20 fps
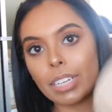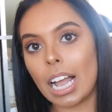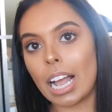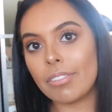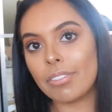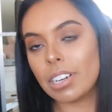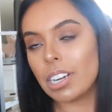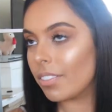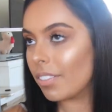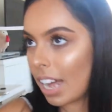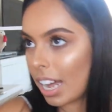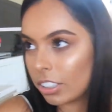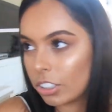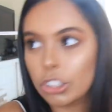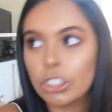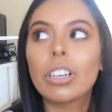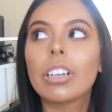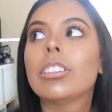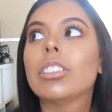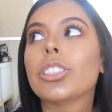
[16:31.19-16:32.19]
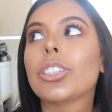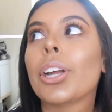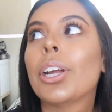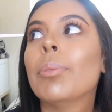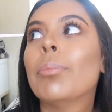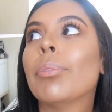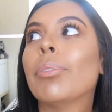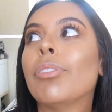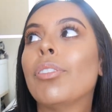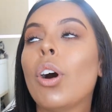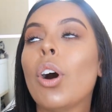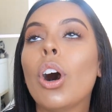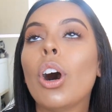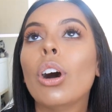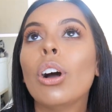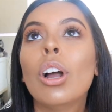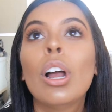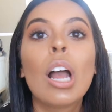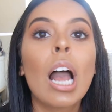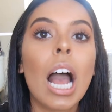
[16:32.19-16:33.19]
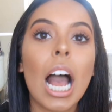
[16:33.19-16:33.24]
I've never had a trench coat before.